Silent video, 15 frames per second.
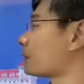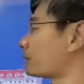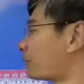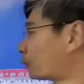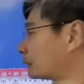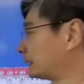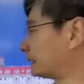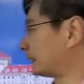
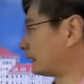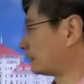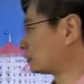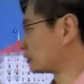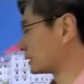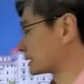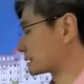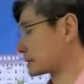40
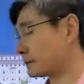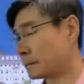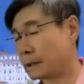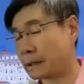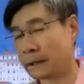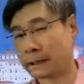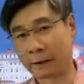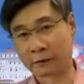nations
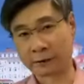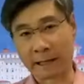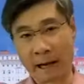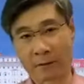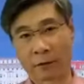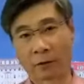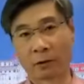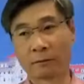get
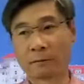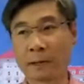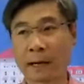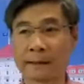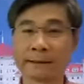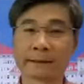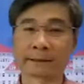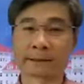together
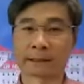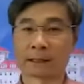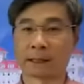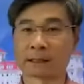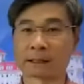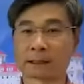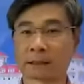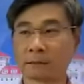and they
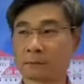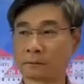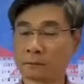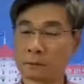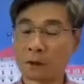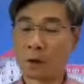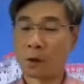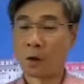discuss
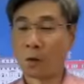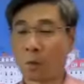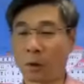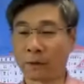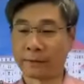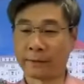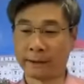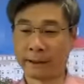
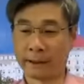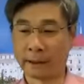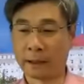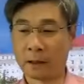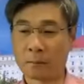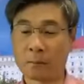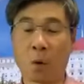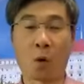what
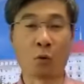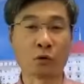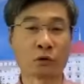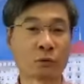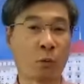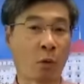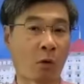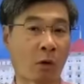the
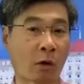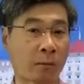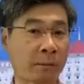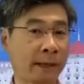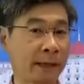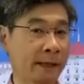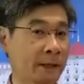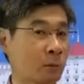post-war
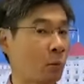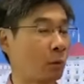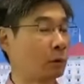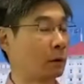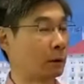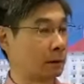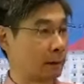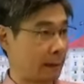peace will
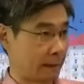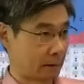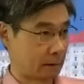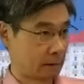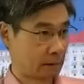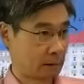look like.